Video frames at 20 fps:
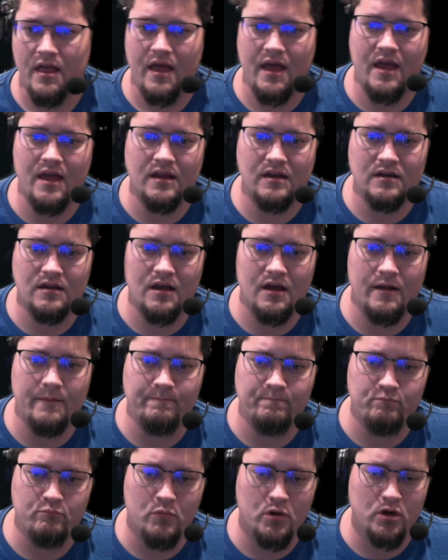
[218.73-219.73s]
And uh,
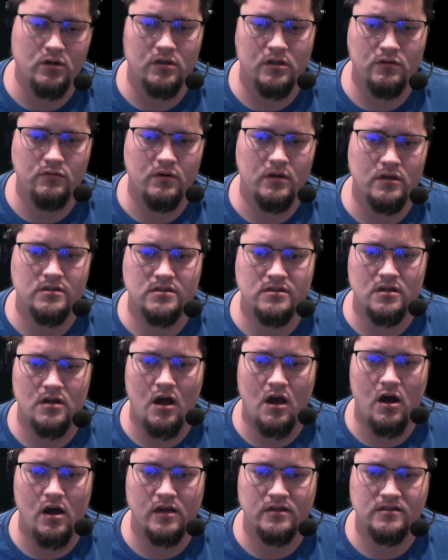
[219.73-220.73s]
Merlin runs an
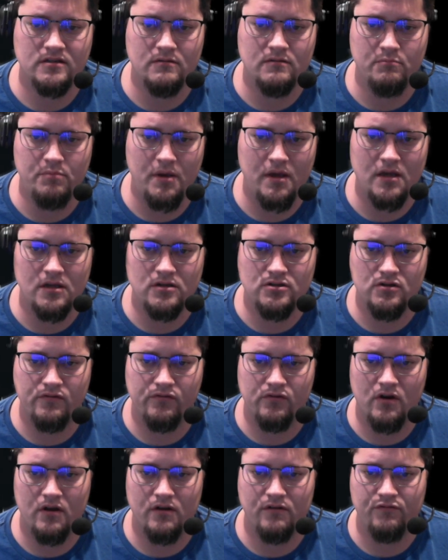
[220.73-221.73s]
awesome page
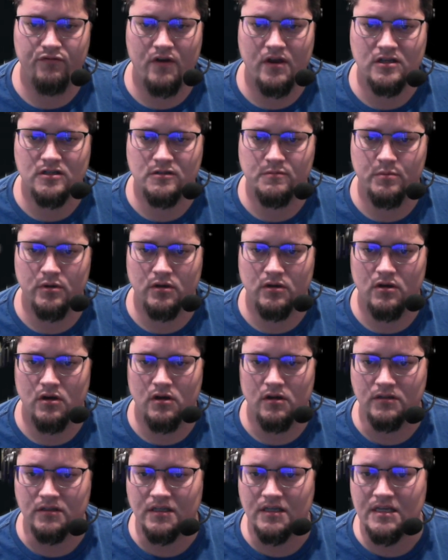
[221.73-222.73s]
over on Facebook
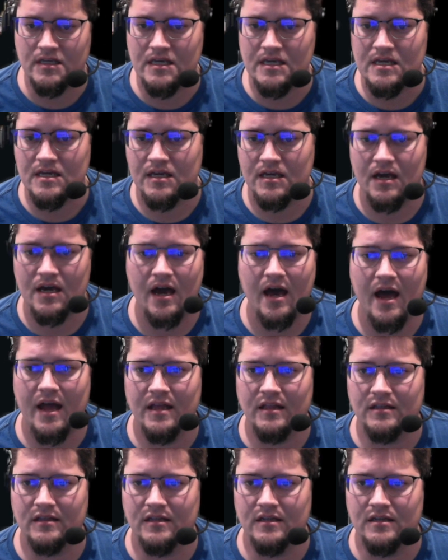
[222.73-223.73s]
called Geek
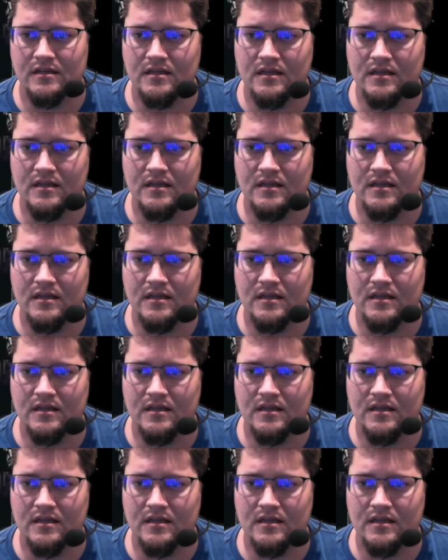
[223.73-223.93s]
Island